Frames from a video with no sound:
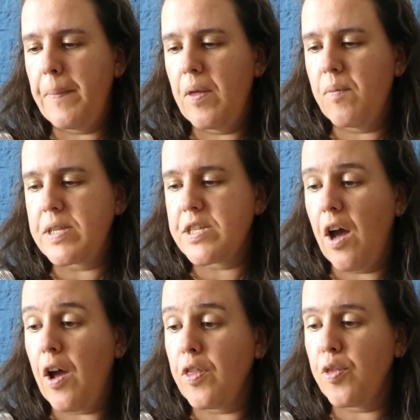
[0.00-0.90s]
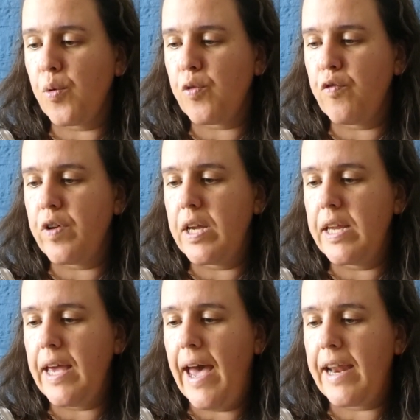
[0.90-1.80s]
which I thought
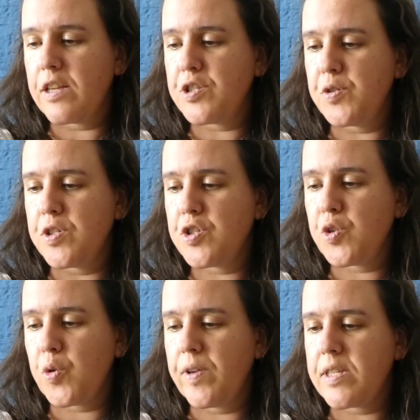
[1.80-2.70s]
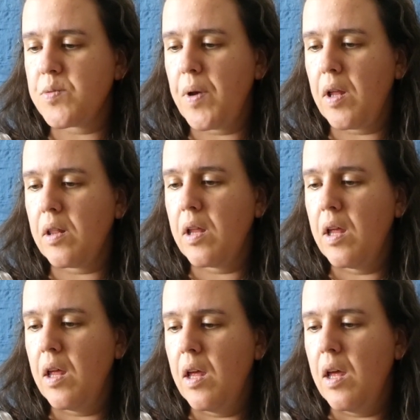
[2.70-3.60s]
really added to the story as well.
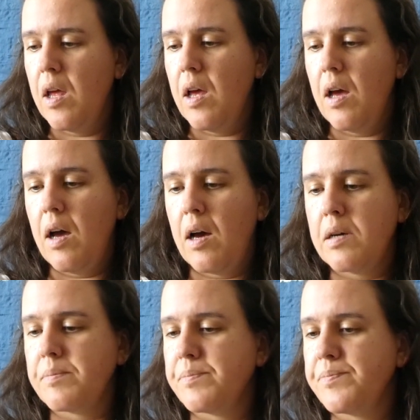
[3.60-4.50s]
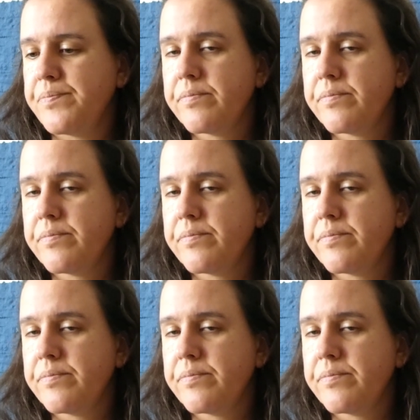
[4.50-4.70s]
Like